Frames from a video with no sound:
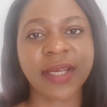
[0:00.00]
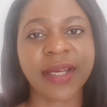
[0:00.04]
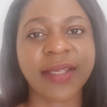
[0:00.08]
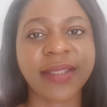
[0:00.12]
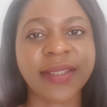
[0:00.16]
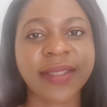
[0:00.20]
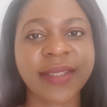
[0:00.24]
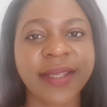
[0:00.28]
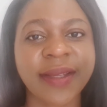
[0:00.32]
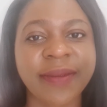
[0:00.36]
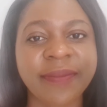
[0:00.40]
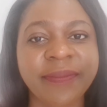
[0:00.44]

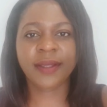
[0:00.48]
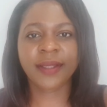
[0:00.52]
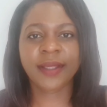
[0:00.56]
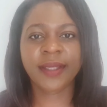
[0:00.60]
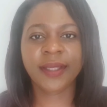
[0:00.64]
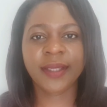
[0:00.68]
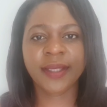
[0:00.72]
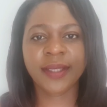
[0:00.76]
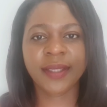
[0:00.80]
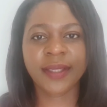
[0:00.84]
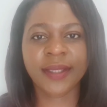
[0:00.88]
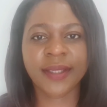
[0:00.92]
task.
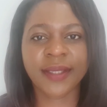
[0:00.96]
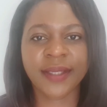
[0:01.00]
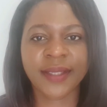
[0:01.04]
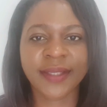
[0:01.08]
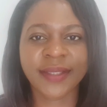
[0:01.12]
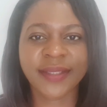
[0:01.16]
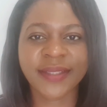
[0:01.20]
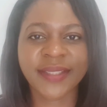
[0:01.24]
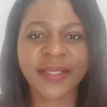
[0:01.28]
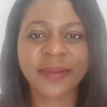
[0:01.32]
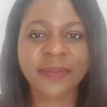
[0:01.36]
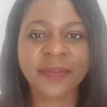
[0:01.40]

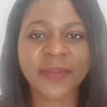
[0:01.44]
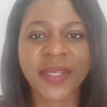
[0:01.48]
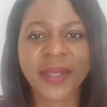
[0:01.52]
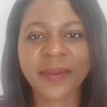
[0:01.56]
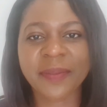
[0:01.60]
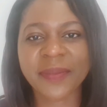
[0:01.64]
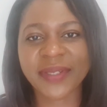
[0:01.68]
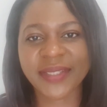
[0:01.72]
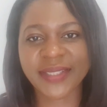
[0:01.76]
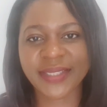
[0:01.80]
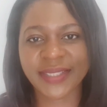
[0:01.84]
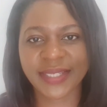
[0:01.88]
Tip
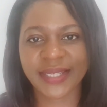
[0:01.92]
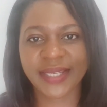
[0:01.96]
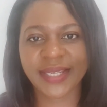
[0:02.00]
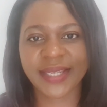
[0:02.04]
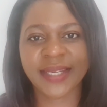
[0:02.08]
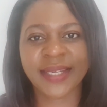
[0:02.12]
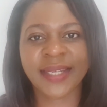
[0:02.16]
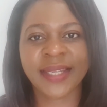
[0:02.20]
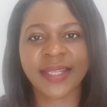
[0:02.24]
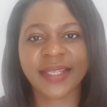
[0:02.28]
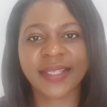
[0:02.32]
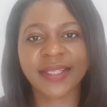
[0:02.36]
number
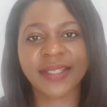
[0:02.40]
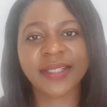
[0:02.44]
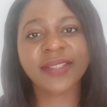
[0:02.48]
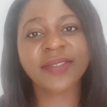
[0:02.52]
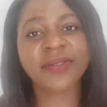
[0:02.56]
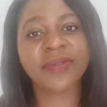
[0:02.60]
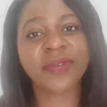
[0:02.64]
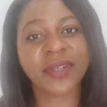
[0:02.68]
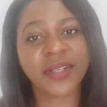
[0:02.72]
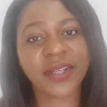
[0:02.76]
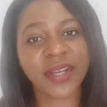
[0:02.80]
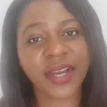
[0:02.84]
10
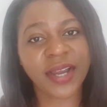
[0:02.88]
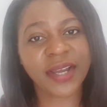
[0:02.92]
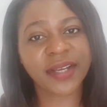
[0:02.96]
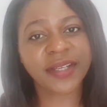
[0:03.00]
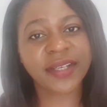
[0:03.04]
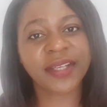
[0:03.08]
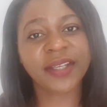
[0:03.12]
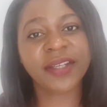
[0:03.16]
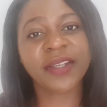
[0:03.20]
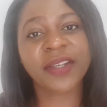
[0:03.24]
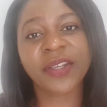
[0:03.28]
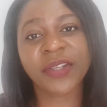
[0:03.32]
is
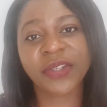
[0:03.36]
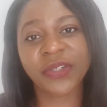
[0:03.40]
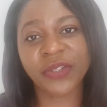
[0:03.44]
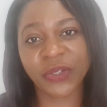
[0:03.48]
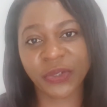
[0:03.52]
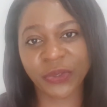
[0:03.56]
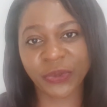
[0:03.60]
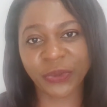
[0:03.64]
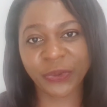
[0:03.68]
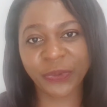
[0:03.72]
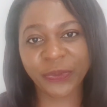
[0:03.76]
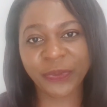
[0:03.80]
regarding
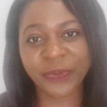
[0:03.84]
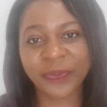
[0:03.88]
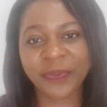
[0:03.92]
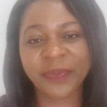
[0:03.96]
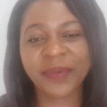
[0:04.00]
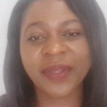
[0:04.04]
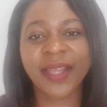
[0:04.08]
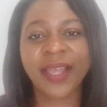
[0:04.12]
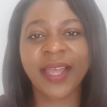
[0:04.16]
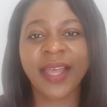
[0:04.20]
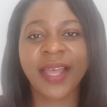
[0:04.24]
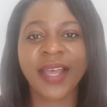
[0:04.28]
you.
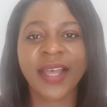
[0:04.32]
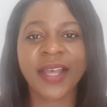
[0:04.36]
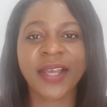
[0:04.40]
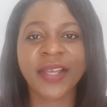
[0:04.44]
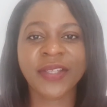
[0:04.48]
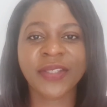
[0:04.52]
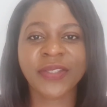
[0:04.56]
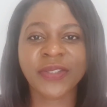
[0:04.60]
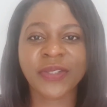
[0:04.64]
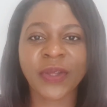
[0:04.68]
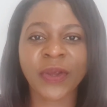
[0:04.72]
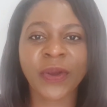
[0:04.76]

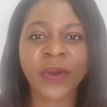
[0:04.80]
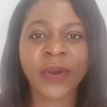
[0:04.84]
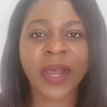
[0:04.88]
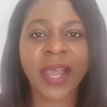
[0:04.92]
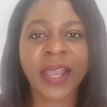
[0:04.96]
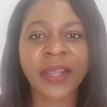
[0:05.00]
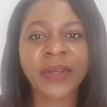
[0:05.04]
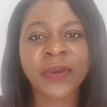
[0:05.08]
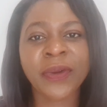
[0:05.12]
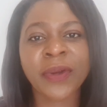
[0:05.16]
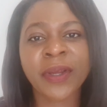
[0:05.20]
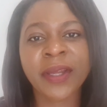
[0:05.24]
So
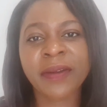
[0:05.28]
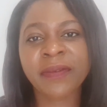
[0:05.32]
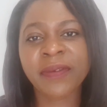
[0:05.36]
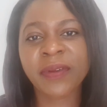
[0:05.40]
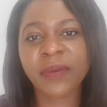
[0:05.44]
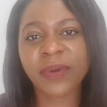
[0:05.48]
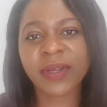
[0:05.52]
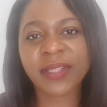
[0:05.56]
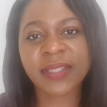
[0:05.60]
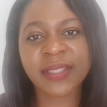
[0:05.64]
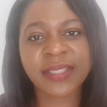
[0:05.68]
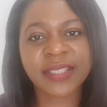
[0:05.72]
I know
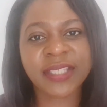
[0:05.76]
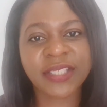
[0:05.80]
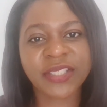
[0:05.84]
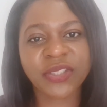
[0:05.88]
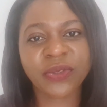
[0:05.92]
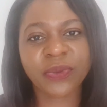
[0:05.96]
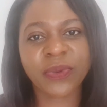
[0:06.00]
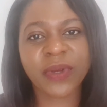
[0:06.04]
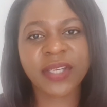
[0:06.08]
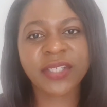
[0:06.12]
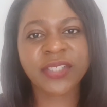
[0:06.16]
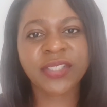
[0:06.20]
everyone's
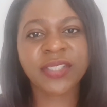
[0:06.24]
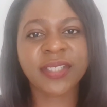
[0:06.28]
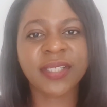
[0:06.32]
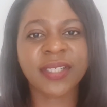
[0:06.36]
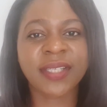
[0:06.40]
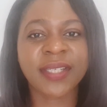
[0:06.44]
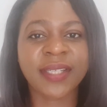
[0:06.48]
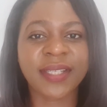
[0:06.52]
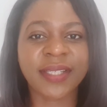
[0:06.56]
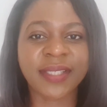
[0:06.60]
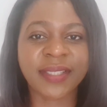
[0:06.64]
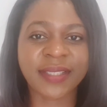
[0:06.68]

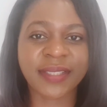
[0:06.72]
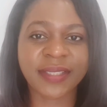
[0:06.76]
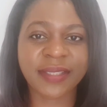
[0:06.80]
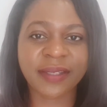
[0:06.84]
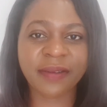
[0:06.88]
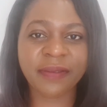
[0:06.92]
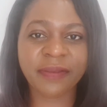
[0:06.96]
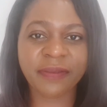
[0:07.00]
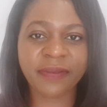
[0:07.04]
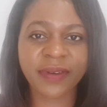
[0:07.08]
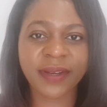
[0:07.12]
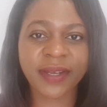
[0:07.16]
situation is
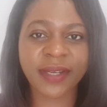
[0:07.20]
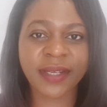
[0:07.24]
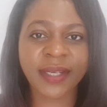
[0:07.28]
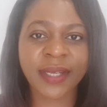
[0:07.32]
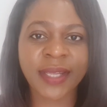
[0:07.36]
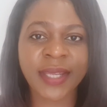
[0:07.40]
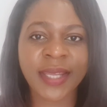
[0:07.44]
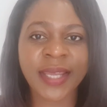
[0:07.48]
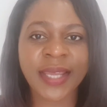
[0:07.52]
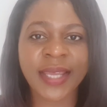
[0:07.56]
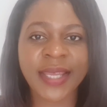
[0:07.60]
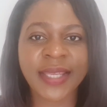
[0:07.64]
different.
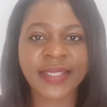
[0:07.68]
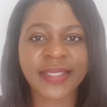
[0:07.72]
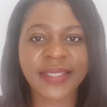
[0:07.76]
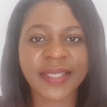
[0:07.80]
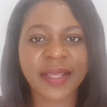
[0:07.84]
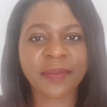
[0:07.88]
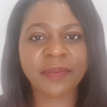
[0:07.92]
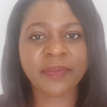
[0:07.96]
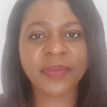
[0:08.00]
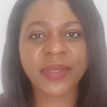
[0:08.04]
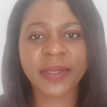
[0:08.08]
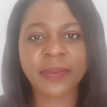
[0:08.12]

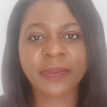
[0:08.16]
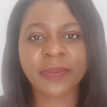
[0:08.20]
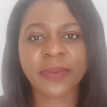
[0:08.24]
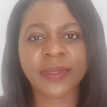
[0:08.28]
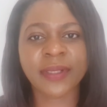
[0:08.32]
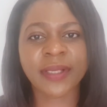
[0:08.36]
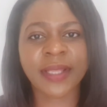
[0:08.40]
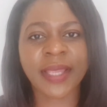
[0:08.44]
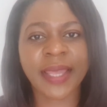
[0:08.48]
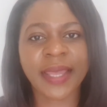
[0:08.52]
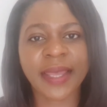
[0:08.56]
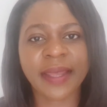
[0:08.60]
Some
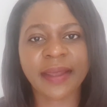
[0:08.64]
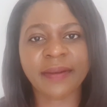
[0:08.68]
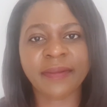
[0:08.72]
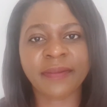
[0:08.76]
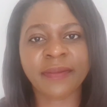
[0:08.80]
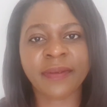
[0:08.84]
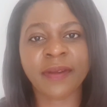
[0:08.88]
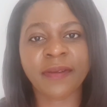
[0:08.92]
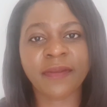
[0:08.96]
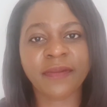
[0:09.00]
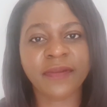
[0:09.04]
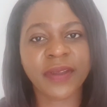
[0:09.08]
people have
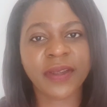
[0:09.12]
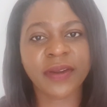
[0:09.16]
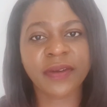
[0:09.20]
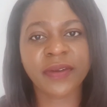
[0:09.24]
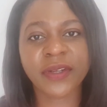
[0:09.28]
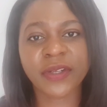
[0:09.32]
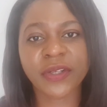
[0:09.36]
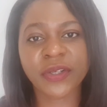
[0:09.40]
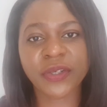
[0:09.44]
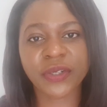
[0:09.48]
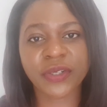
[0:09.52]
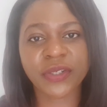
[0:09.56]

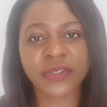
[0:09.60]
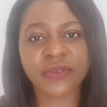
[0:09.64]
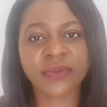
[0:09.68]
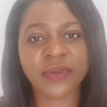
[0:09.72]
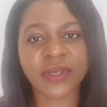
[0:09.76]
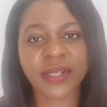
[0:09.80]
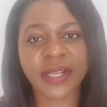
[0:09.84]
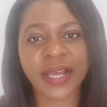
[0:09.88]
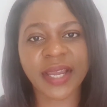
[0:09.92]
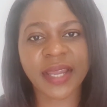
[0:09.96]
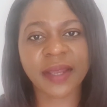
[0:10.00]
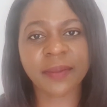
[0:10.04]
very good,
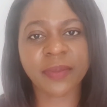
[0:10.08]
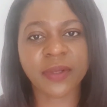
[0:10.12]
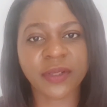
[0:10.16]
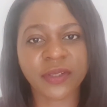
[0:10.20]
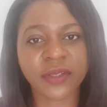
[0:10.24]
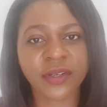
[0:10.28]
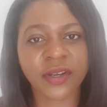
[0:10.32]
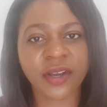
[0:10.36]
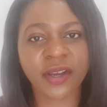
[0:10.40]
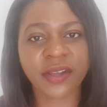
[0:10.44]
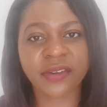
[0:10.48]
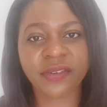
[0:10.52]
reliable
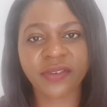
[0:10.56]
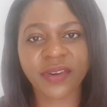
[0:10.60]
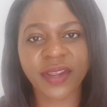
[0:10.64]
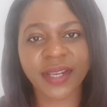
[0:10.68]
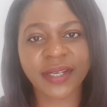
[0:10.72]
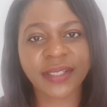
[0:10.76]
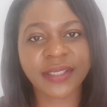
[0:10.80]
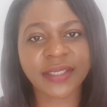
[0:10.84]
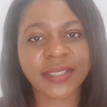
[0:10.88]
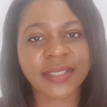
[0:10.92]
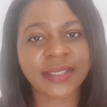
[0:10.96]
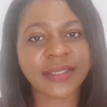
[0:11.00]

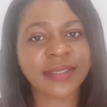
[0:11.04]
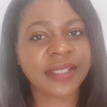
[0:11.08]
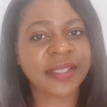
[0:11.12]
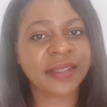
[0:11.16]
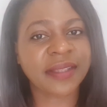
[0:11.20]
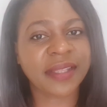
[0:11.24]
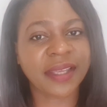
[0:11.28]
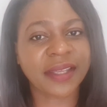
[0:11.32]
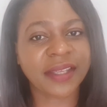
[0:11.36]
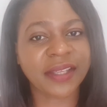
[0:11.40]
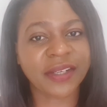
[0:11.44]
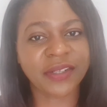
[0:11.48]
contractors
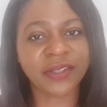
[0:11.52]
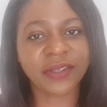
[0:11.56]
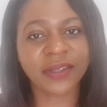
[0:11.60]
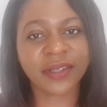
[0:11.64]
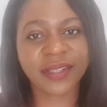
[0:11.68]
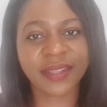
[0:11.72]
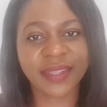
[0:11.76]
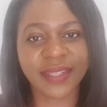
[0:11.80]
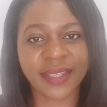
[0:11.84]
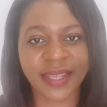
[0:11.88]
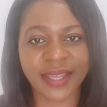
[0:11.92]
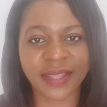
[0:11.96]
and they can
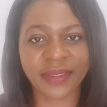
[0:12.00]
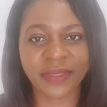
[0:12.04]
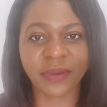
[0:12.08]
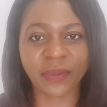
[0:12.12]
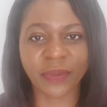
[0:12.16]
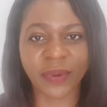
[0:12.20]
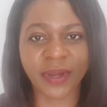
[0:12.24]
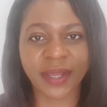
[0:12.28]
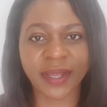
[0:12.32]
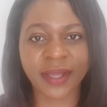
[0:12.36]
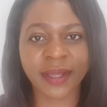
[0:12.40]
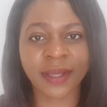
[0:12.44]
look the other
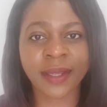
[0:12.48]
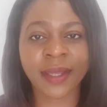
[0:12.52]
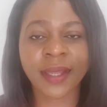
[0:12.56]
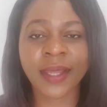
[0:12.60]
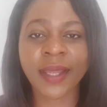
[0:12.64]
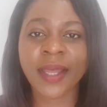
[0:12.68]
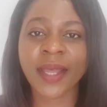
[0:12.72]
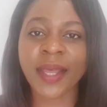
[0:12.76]
way.